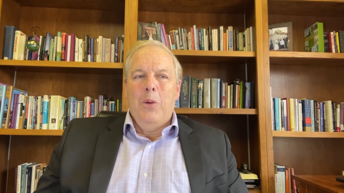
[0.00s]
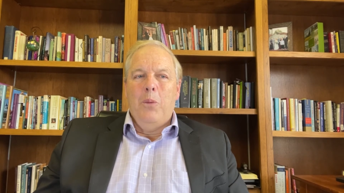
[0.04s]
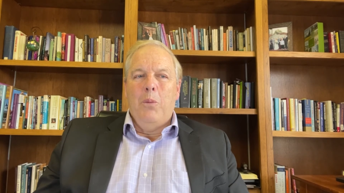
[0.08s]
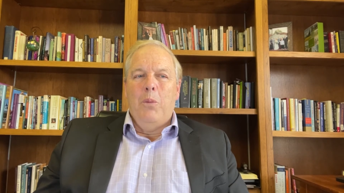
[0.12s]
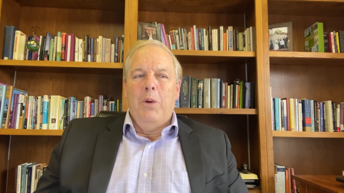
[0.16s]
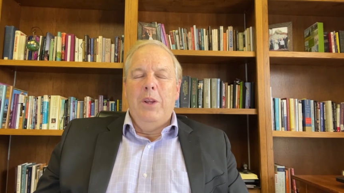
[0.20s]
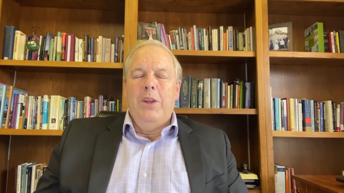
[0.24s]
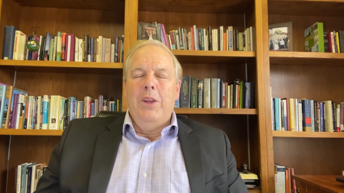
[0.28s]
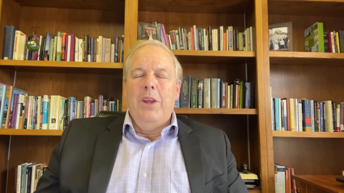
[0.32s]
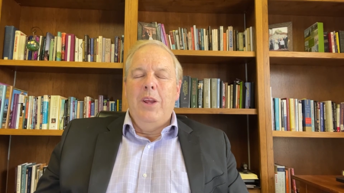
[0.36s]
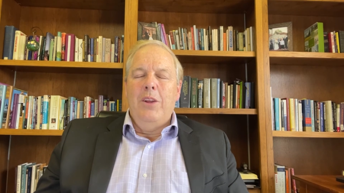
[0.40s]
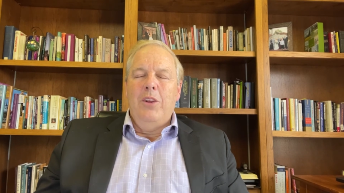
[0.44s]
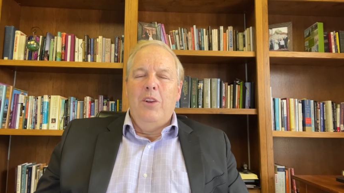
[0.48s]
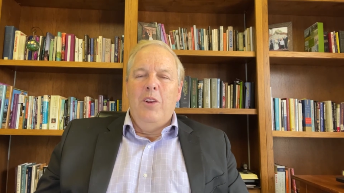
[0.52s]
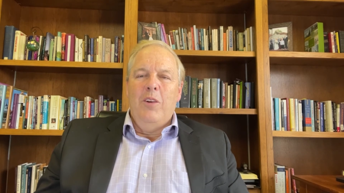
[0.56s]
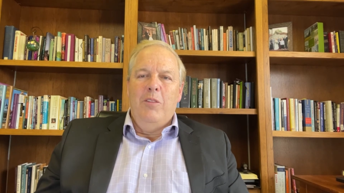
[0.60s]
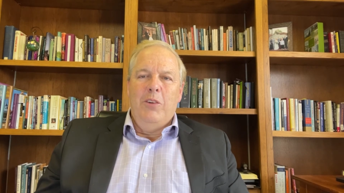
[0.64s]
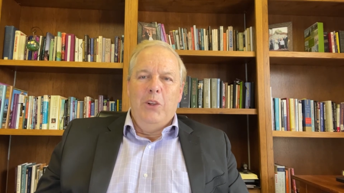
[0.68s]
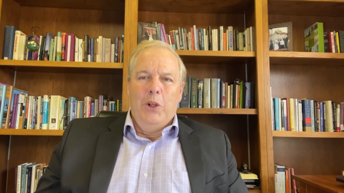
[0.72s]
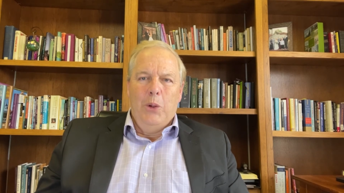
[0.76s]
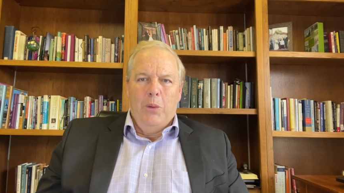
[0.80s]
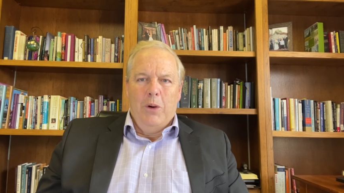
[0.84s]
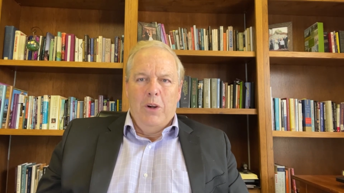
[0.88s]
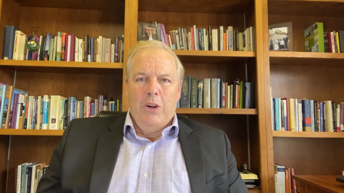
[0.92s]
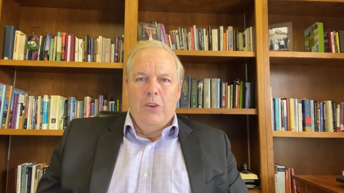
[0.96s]
We tend to
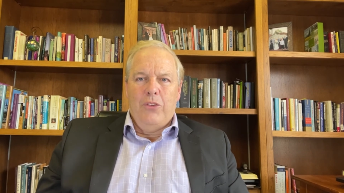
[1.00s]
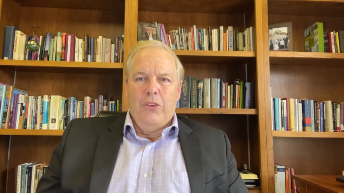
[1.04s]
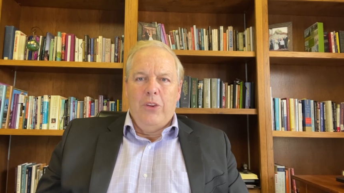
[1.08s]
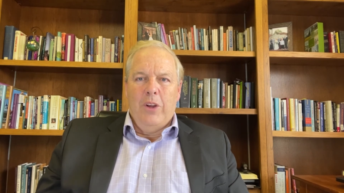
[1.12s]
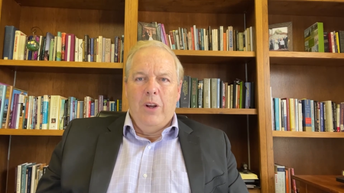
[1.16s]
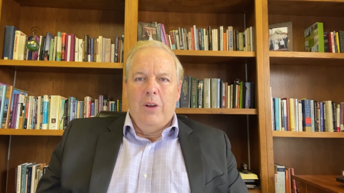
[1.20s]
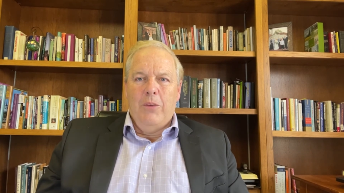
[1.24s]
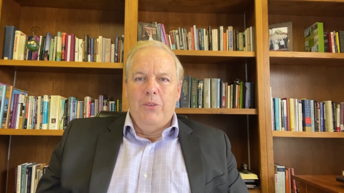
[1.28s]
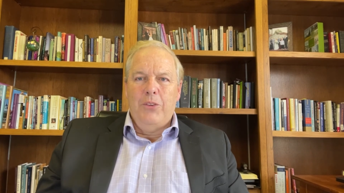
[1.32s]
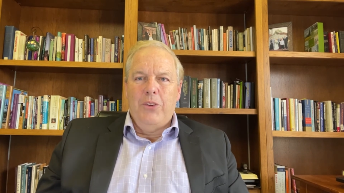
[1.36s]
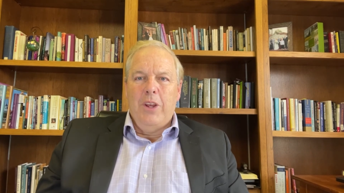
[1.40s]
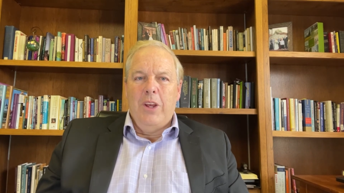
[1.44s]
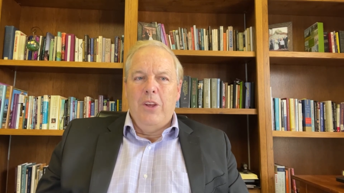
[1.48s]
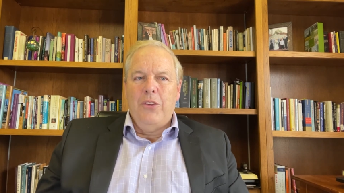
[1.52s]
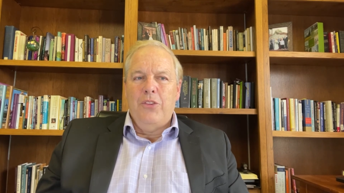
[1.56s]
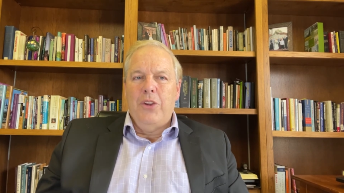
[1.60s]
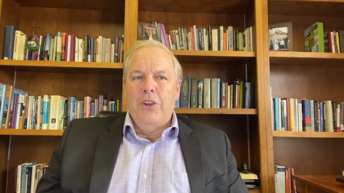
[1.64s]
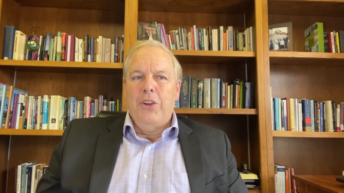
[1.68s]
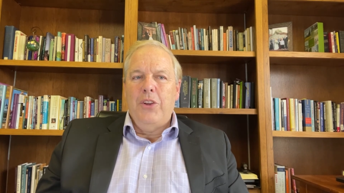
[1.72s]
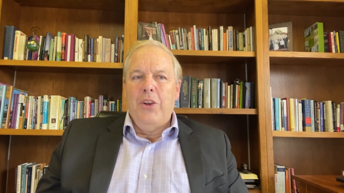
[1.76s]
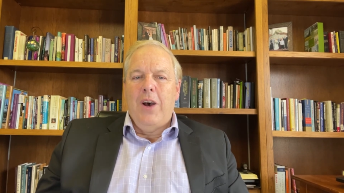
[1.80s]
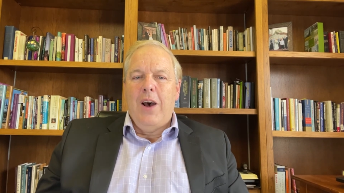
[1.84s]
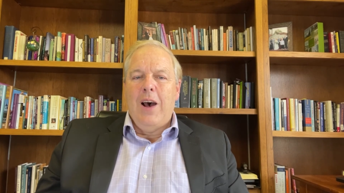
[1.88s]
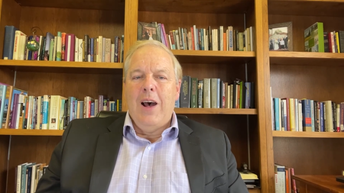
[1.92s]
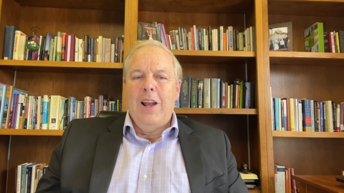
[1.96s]
view ourselves as
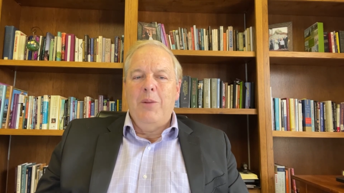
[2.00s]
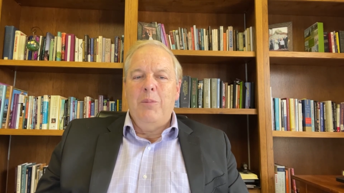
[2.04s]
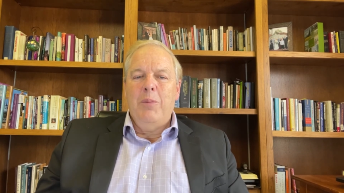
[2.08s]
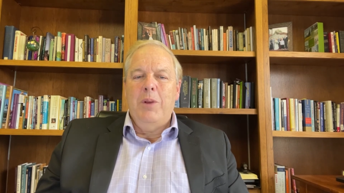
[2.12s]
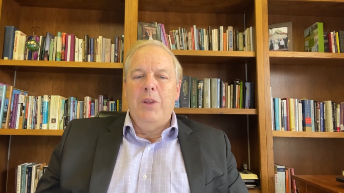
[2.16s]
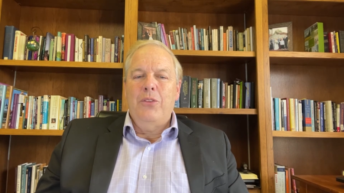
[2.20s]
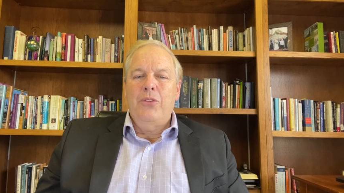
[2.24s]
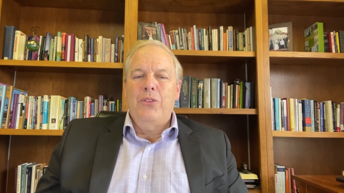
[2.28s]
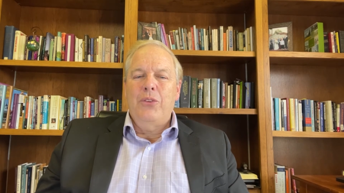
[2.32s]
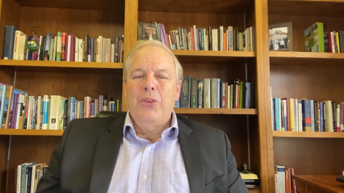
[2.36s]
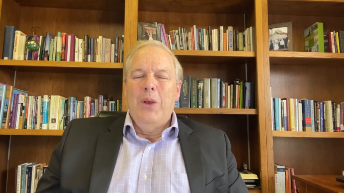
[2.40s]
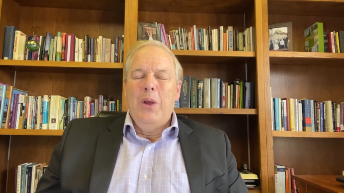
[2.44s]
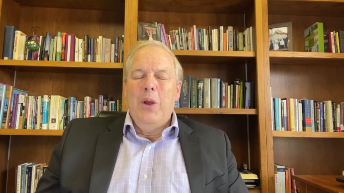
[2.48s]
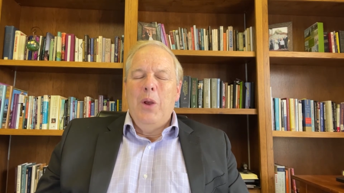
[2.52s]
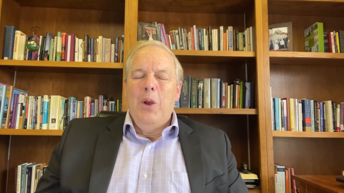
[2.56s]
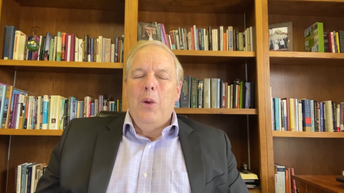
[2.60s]
autonomous.